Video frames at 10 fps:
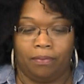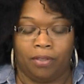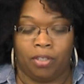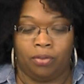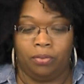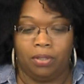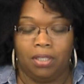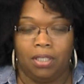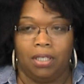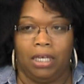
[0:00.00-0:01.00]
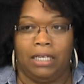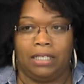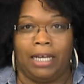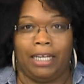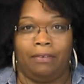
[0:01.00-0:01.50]
you and
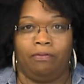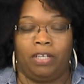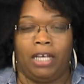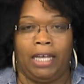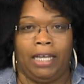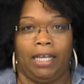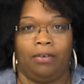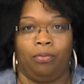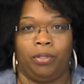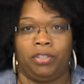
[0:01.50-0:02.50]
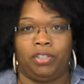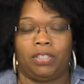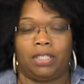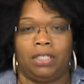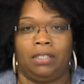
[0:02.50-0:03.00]
I can fly, and we're
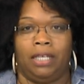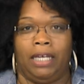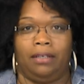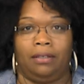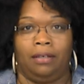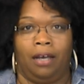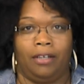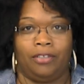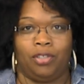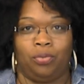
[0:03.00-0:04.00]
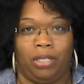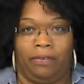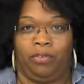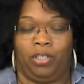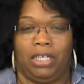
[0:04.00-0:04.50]
just gonna let God do
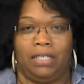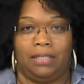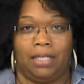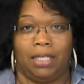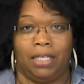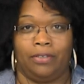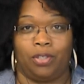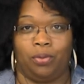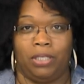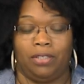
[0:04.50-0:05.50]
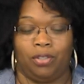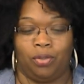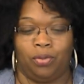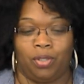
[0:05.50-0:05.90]
whatever it is that He's going to do.